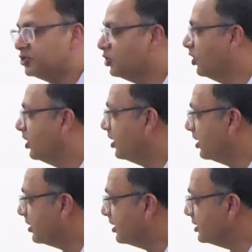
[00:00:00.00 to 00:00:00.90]
So
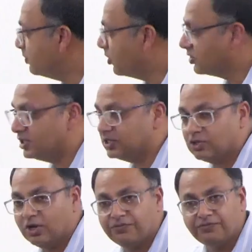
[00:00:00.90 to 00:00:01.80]
this
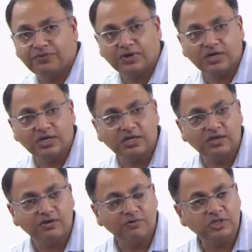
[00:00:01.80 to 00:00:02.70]
process of
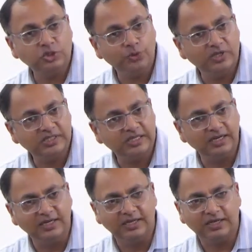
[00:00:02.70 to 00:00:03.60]
virtual
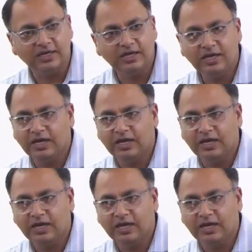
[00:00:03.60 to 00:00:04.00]
screening